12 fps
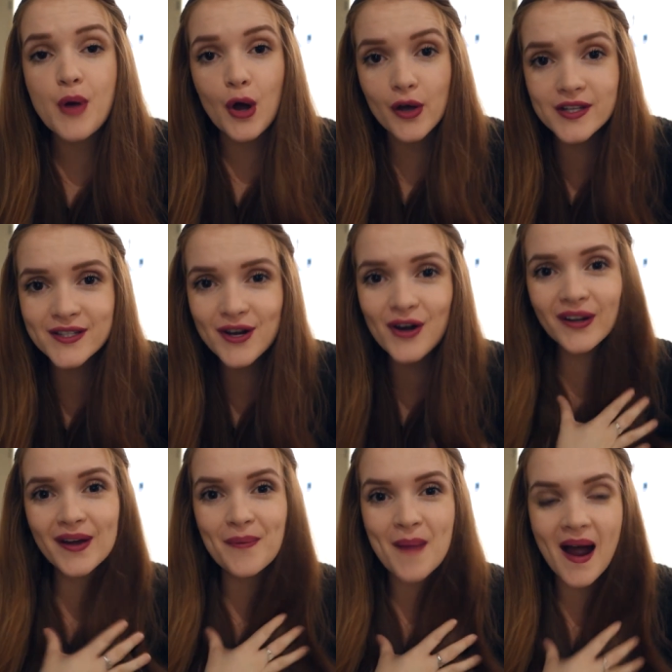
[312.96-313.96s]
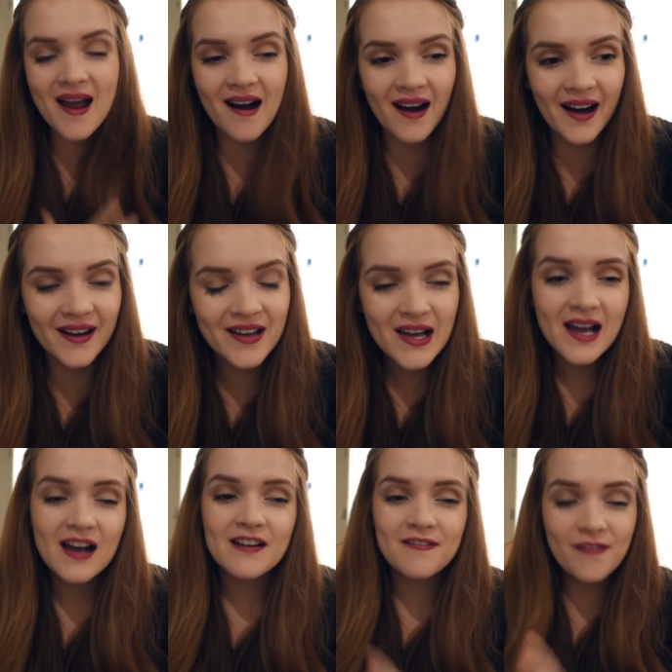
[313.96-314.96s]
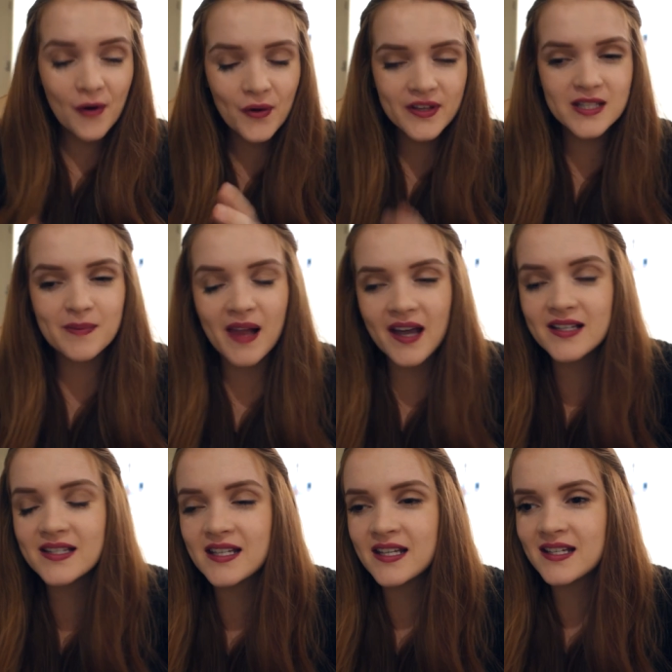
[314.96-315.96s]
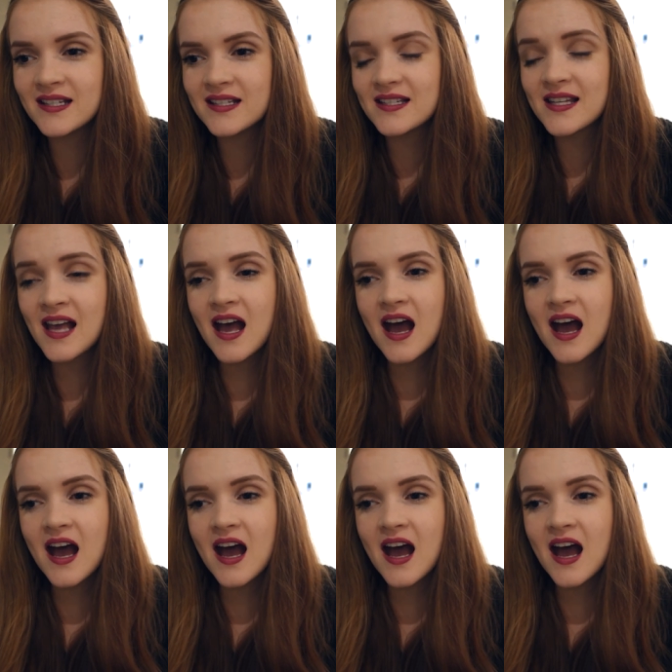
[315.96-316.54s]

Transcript: personal in my heart for this place is